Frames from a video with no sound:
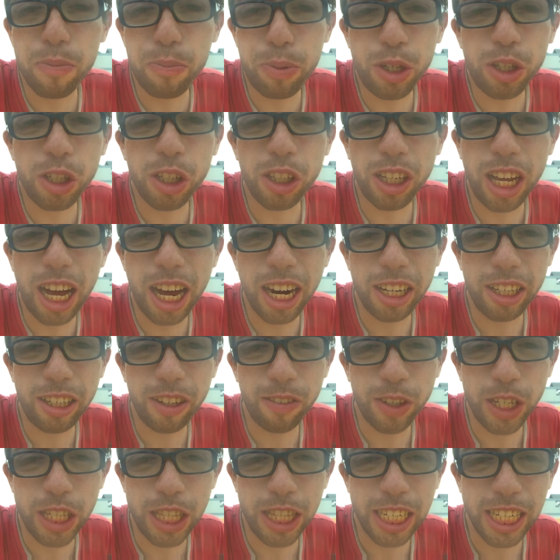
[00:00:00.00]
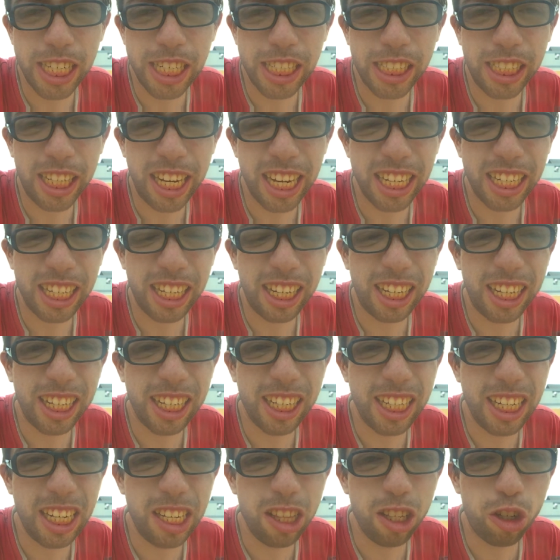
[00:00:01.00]
built a lot of different things, like
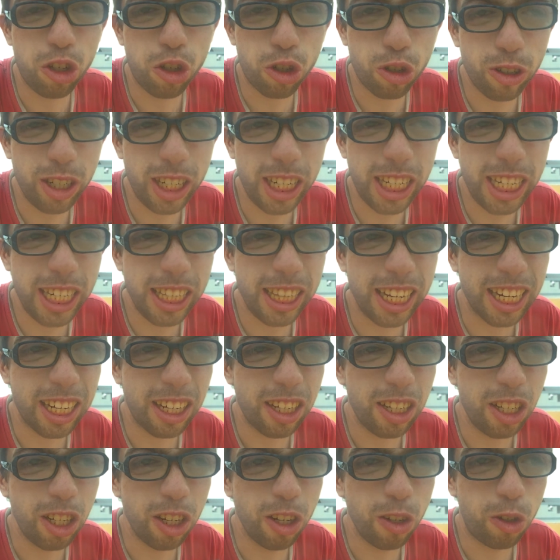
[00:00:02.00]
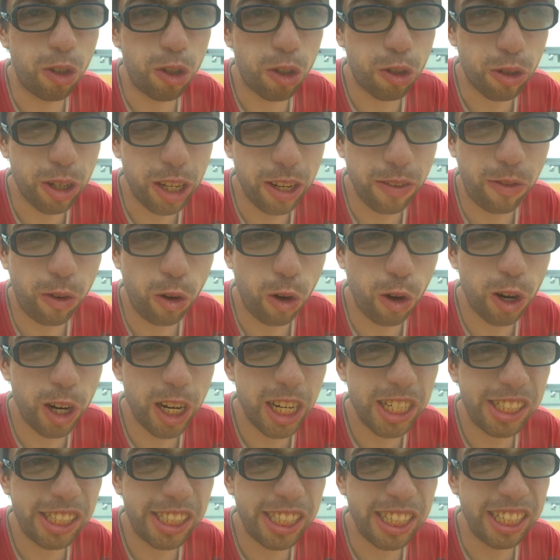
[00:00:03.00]
in the tree, like tree
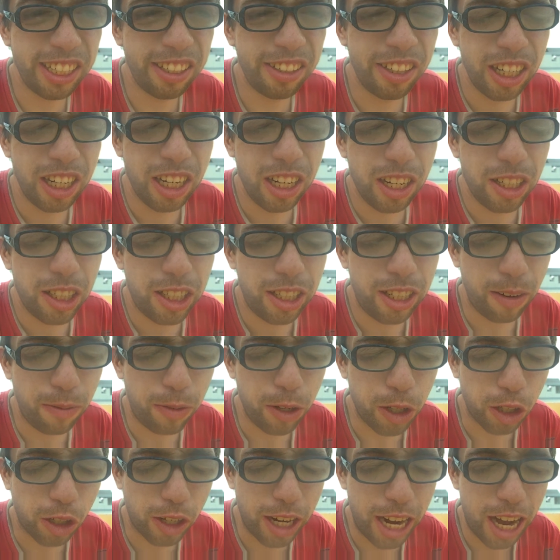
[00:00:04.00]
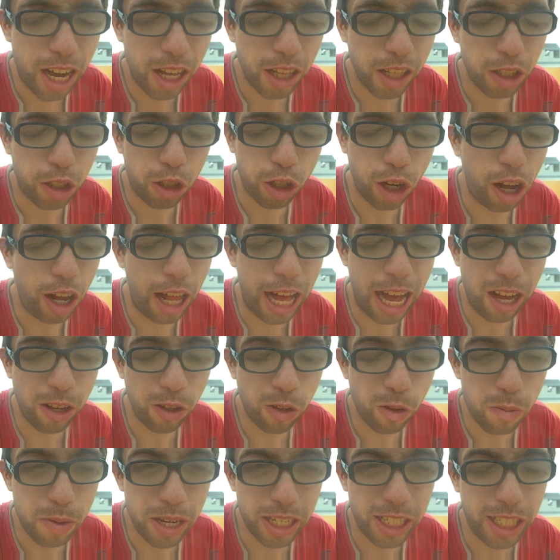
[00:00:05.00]
forts and stuff on the ground, a dollhouse
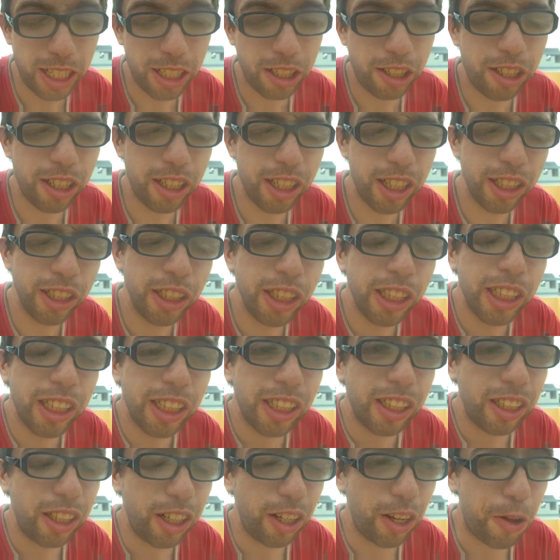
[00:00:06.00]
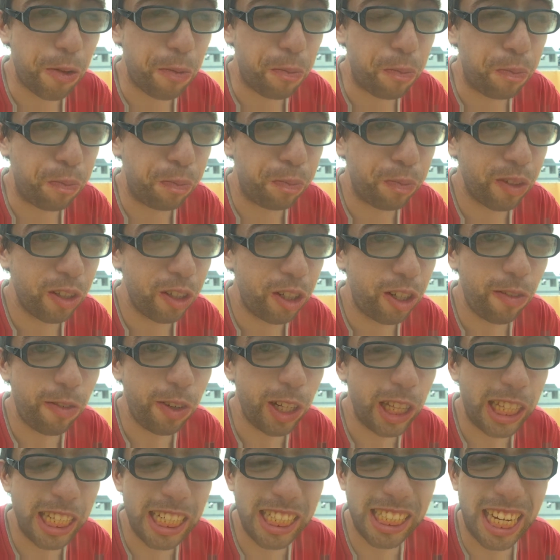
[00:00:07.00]
for my sister,
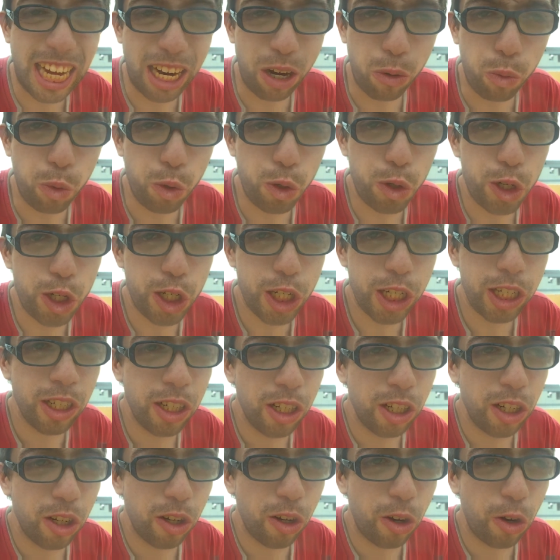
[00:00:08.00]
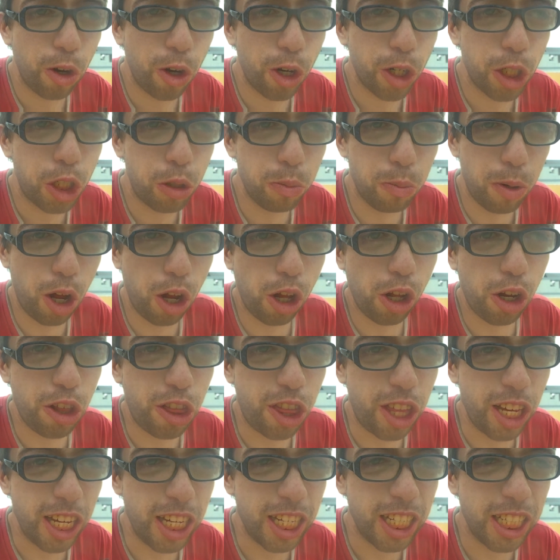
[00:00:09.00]
different things out of wood or smaller
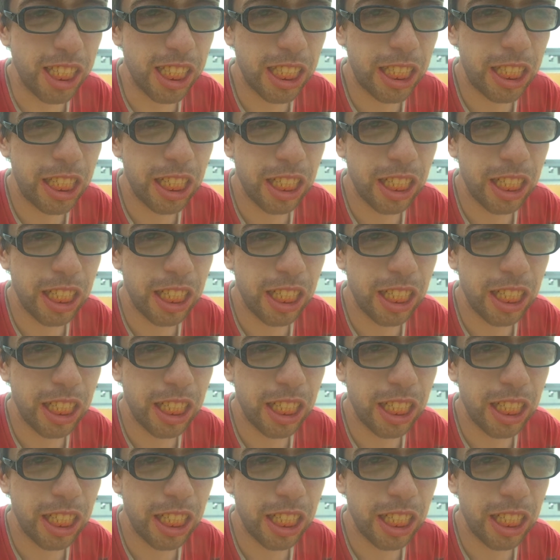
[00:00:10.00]
things.